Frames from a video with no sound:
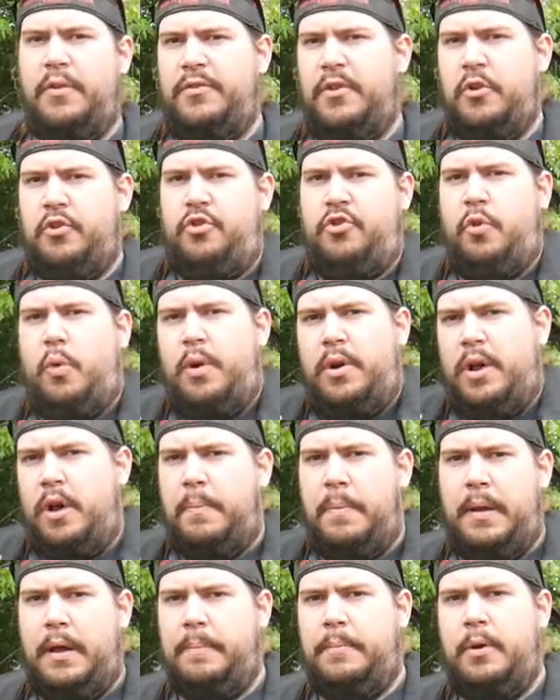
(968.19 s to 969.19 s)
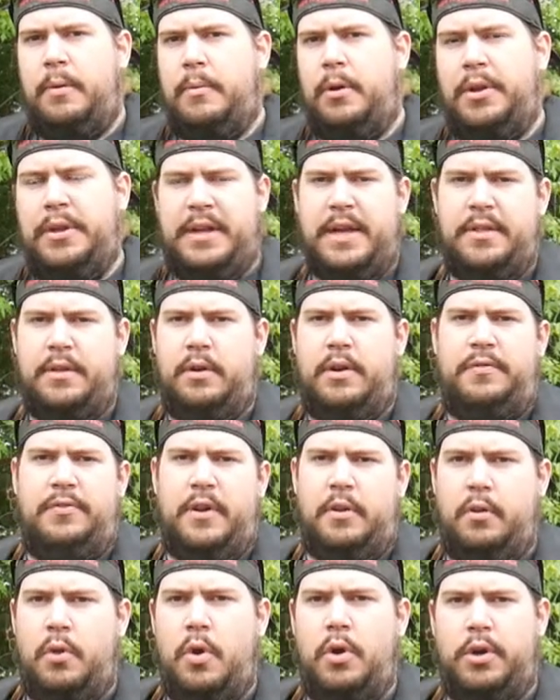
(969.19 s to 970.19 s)
If they're short, I'll probably put them all together. If
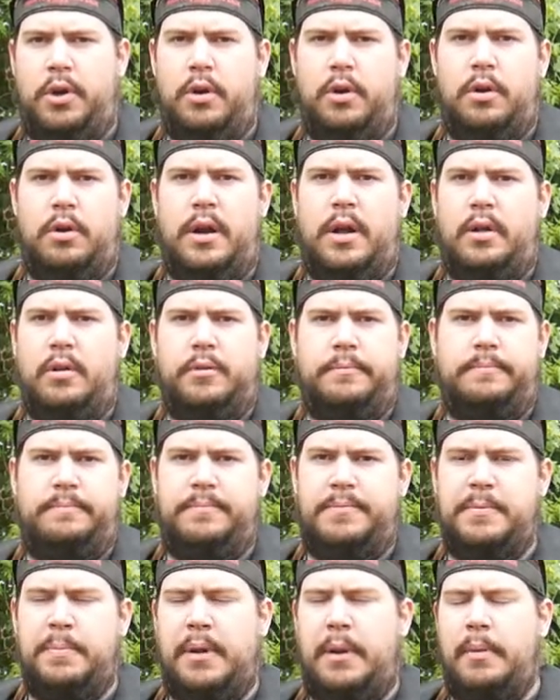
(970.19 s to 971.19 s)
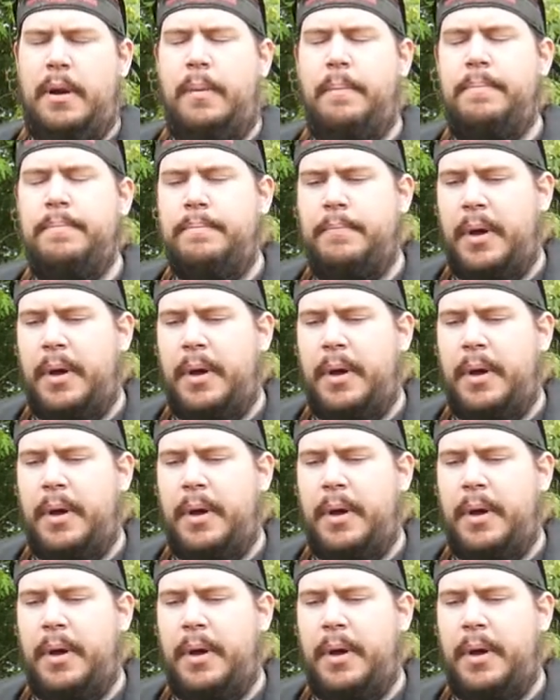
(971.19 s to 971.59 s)
they're longer, I'll split them up.